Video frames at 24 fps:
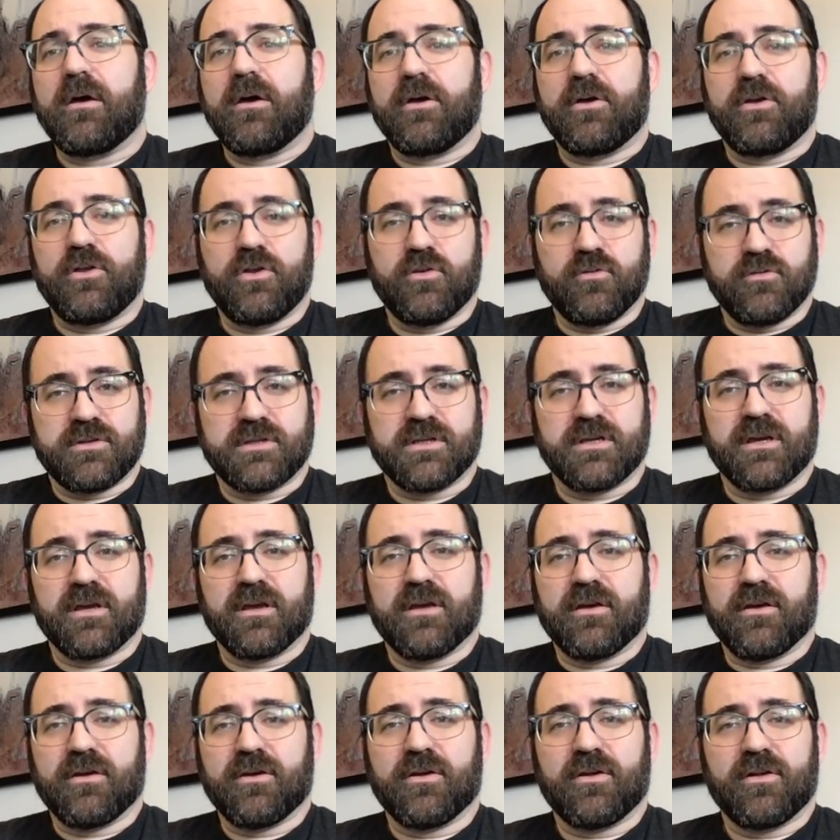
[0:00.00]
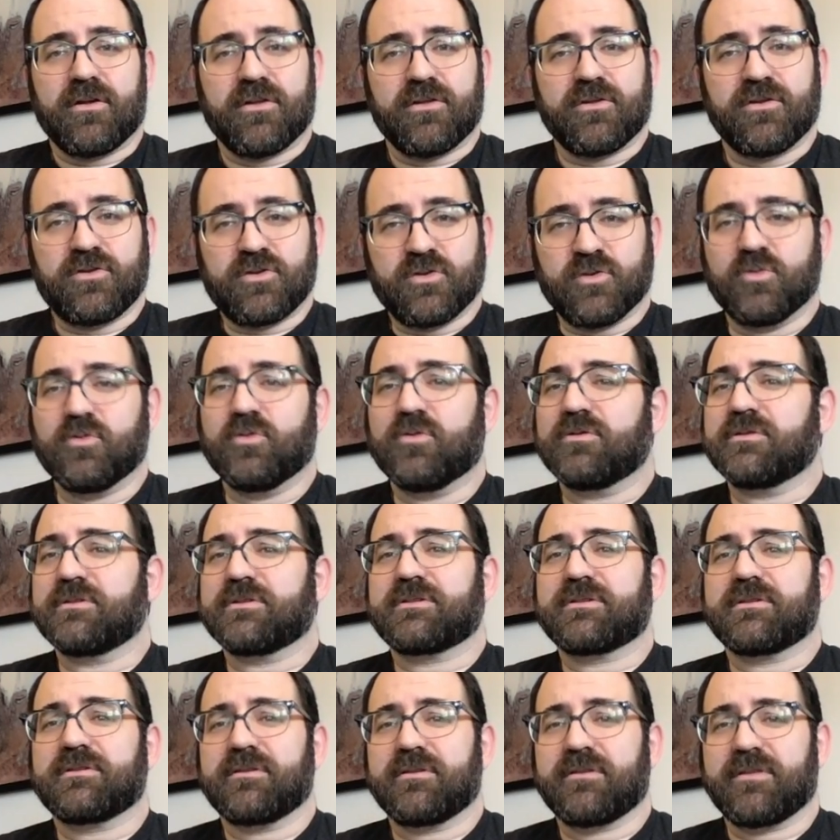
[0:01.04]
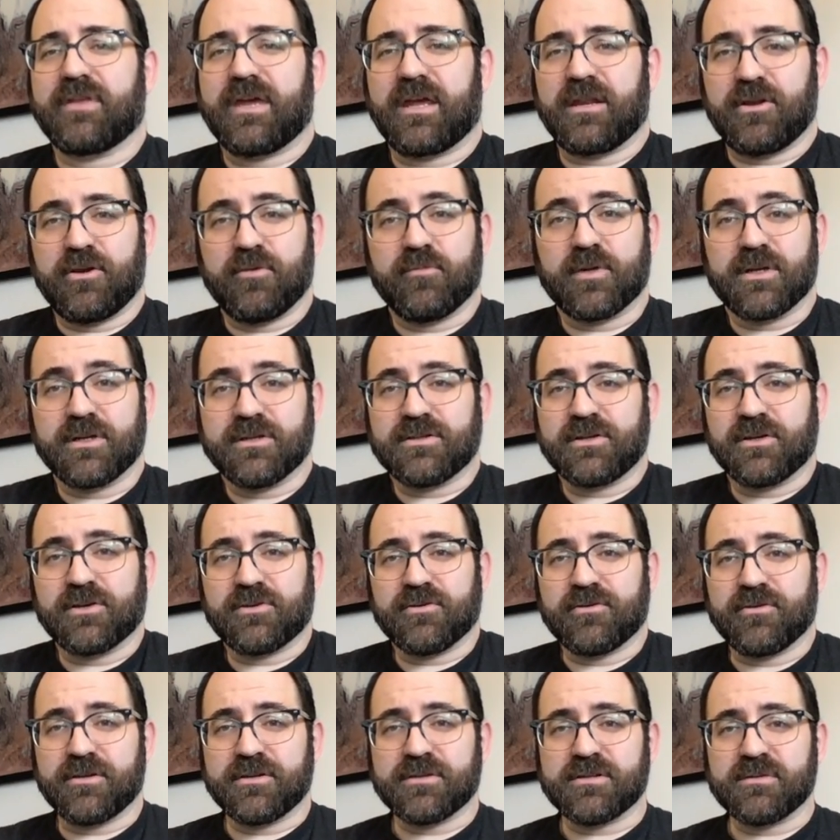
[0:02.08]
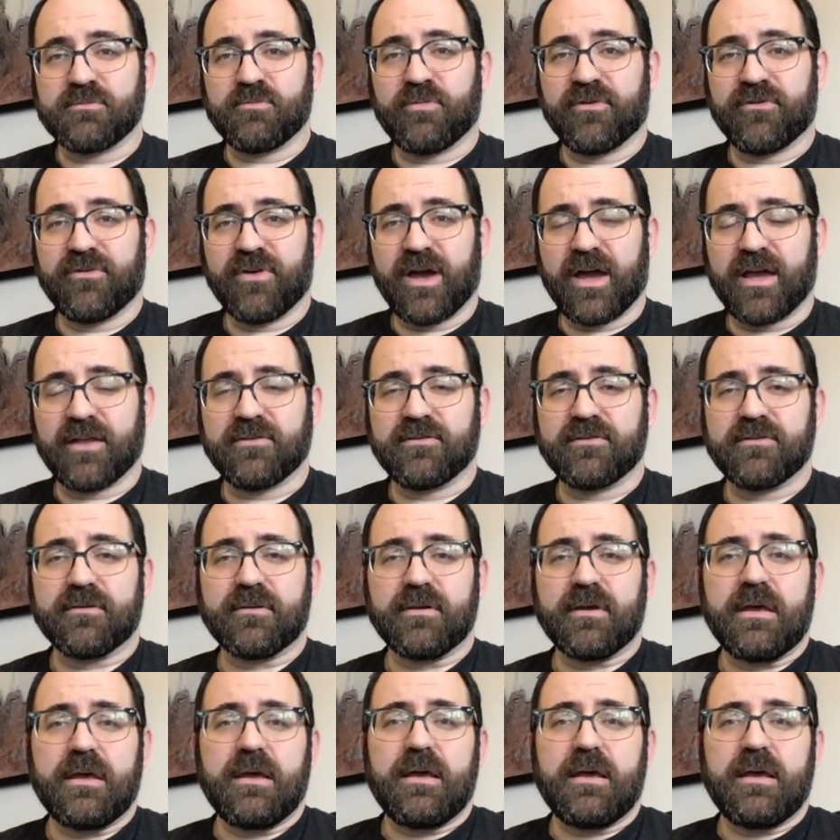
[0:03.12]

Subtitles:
using the tools that humanistic Judaism provides.